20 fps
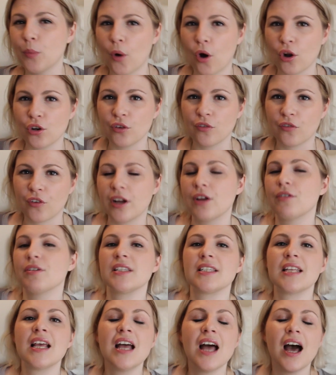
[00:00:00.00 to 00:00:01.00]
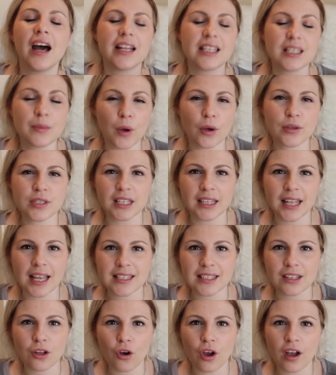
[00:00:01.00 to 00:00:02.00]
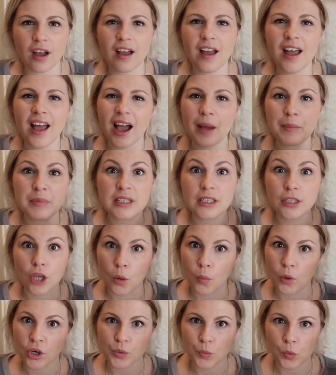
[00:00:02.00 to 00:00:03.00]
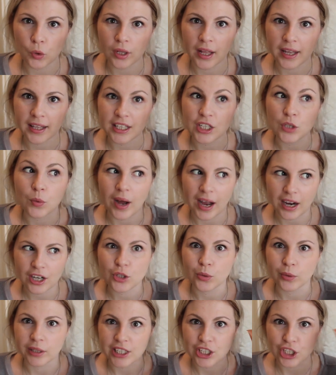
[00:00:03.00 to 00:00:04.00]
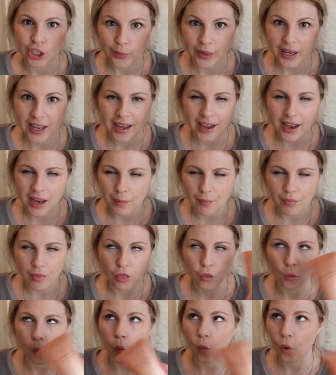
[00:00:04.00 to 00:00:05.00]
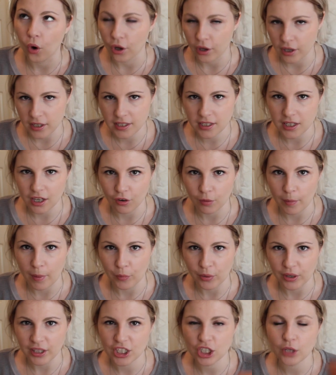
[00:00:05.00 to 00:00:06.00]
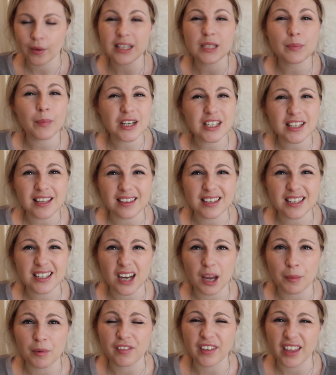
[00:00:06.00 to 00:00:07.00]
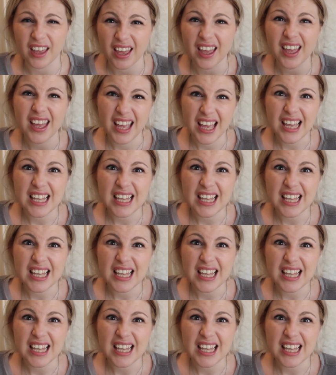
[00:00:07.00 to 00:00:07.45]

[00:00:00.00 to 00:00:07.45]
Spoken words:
put on your fragrance, and it's supposed to last longer, I'm so much more likely to actually do it. I am the worst at remembering to do it, especially at this time of year.